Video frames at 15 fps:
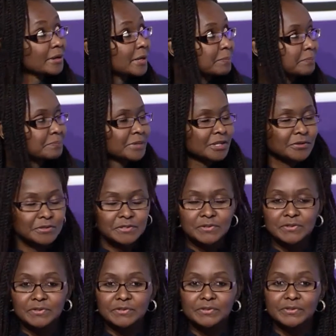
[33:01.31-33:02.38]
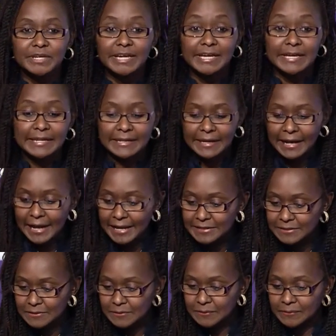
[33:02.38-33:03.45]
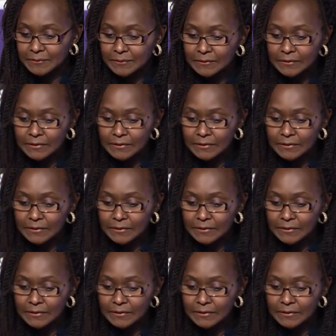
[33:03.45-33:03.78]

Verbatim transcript: middle school and high school.